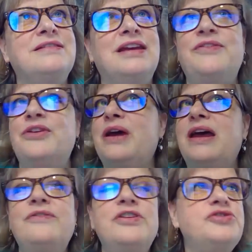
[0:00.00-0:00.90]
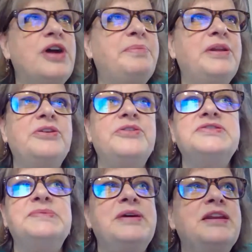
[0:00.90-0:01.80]
if you ever drop below
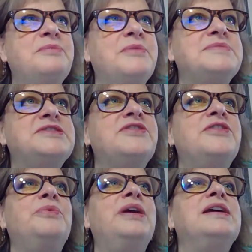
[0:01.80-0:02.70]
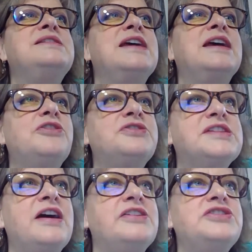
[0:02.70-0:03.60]
those minimums so that we can take your
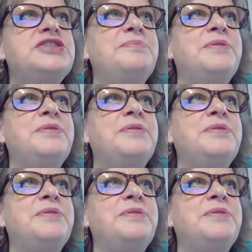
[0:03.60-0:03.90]
scholarship